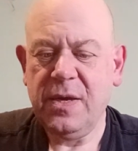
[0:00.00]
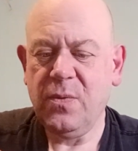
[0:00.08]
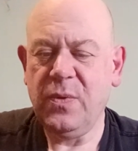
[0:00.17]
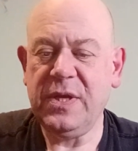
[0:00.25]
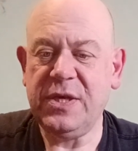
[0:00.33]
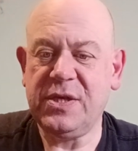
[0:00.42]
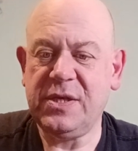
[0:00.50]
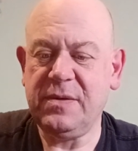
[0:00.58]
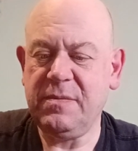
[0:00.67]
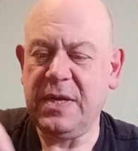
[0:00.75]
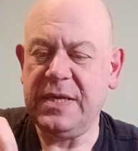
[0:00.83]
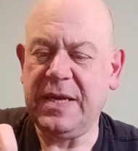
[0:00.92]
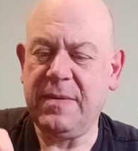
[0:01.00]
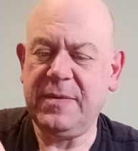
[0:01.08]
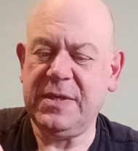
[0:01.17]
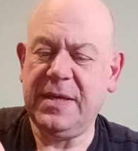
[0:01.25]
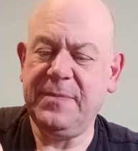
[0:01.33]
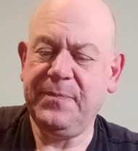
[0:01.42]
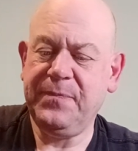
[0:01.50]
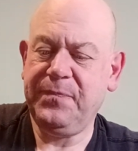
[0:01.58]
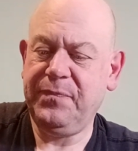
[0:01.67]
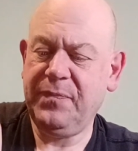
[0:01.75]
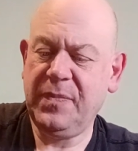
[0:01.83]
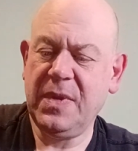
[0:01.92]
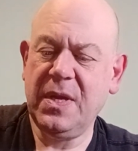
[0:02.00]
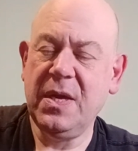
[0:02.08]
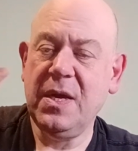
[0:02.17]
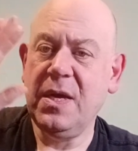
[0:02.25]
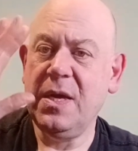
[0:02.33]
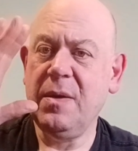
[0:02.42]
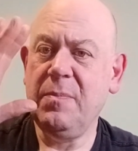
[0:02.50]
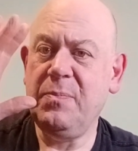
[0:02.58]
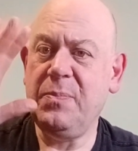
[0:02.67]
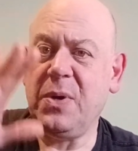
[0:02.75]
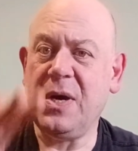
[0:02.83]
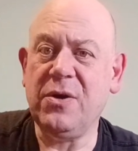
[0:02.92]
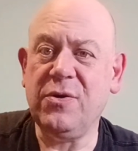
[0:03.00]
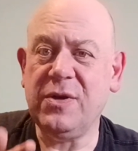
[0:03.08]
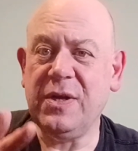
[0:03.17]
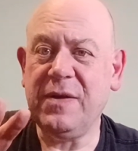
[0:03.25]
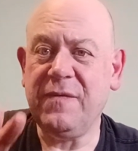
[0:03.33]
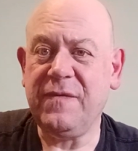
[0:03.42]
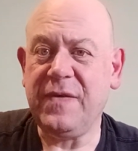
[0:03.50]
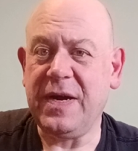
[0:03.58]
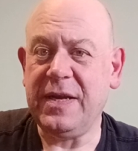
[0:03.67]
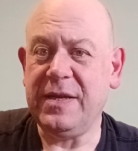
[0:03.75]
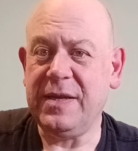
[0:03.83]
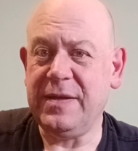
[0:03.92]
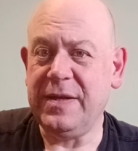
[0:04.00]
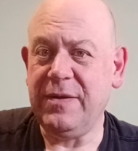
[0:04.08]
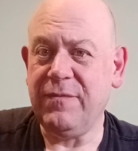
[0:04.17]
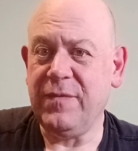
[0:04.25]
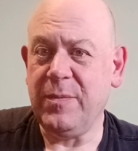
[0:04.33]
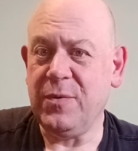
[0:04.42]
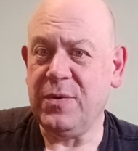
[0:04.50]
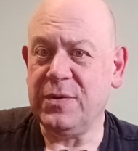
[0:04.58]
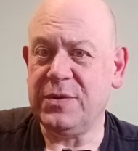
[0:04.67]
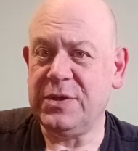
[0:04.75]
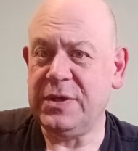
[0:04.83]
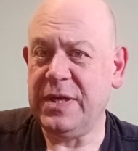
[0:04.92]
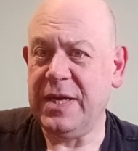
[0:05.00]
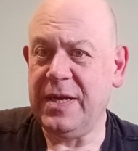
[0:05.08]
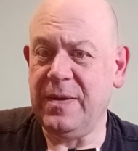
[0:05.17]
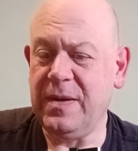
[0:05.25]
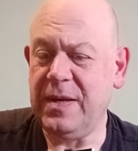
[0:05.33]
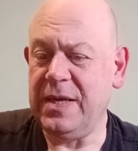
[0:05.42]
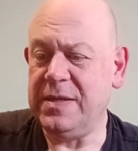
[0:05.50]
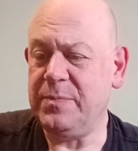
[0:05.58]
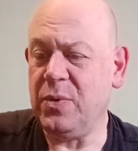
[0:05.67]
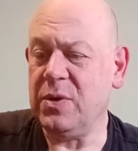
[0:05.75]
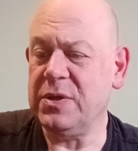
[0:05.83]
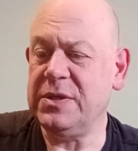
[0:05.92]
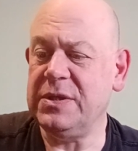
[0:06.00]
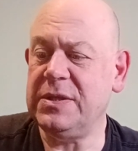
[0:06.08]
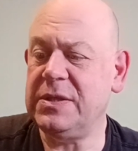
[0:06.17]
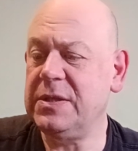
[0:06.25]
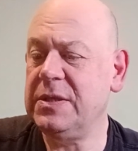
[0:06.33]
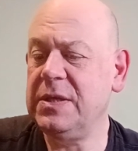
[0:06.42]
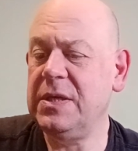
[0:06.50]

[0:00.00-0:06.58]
with its adapter, but I couldn't find the remote in his boxes.